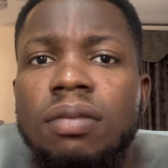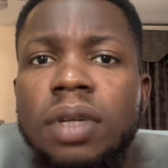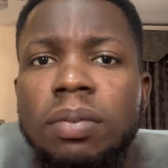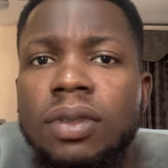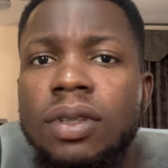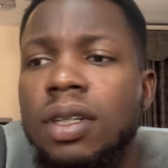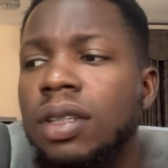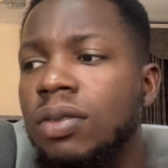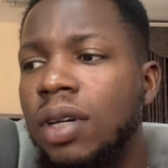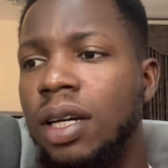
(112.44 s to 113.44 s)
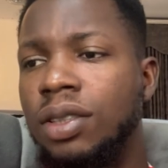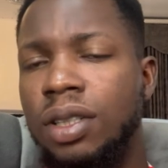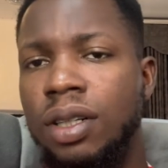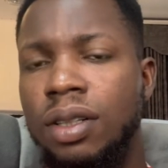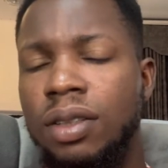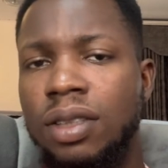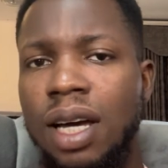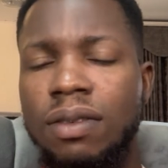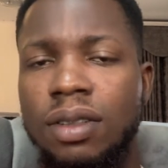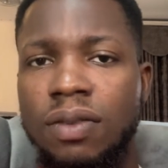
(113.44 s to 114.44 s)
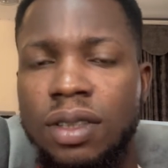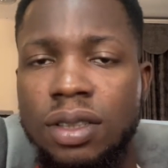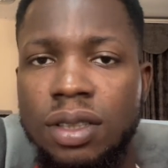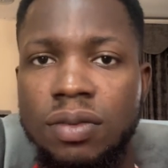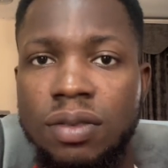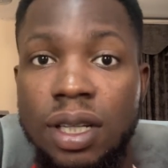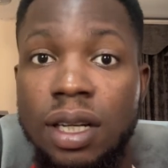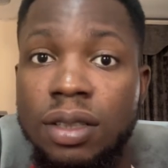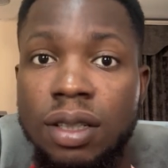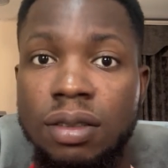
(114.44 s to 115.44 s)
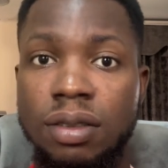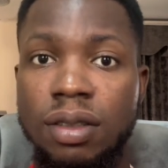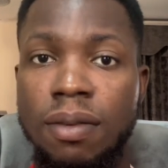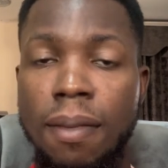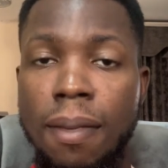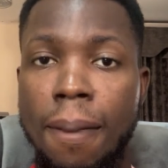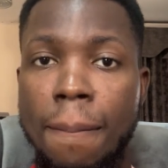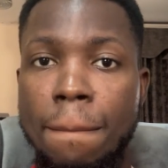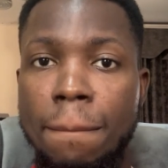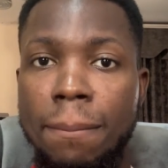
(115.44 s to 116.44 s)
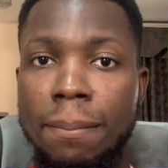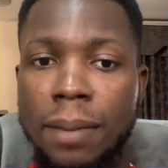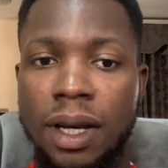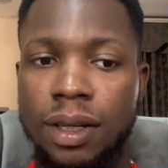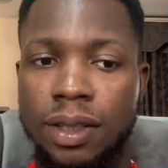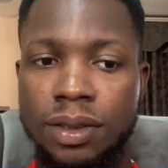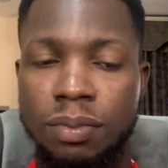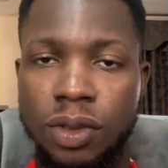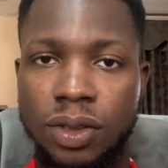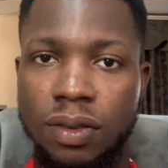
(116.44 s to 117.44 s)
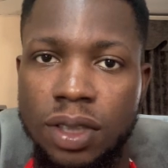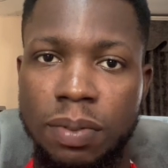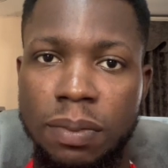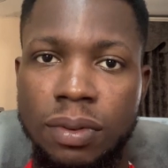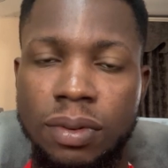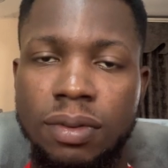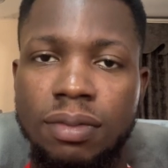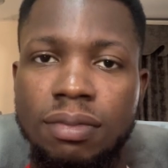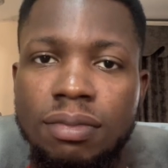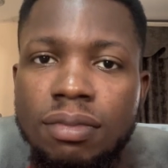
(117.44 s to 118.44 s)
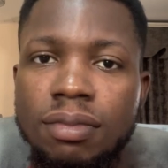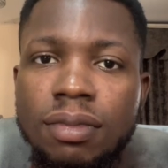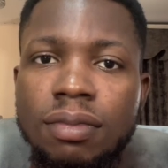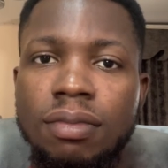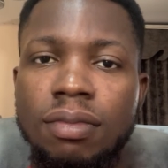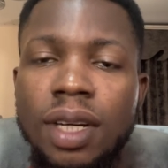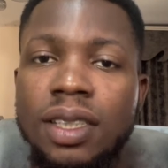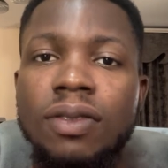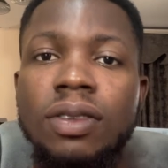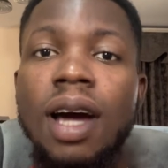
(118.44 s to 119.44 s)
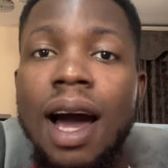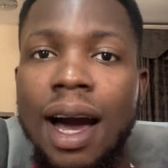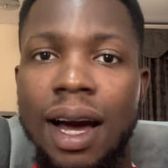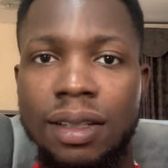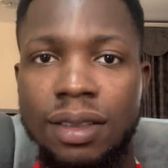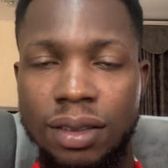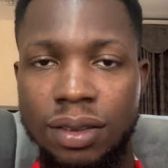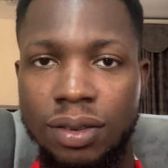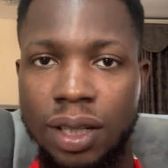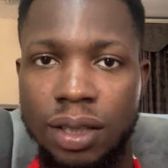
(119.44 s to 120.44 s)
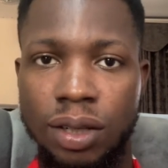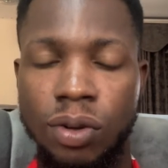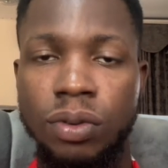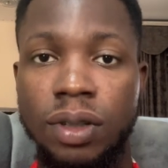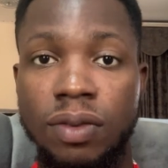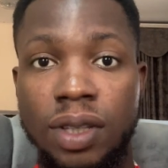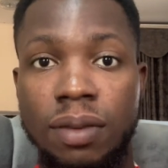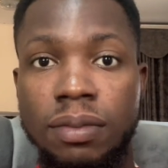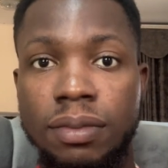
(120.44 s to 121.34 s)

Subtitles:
People talking to angels, having conversations with angels. Because most of these people, it's even hard to get a hold of them.